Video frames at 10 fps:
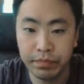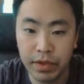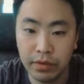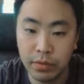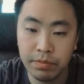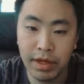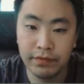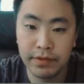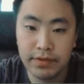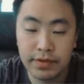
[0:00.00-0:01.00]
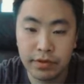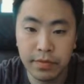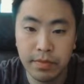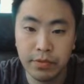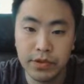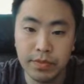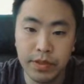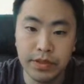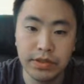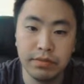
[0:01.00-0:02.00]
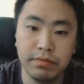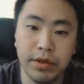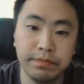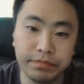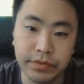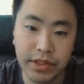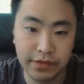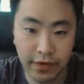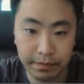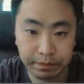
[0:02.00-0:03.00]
Uh, we might have to use a little bit more space, but that's fine.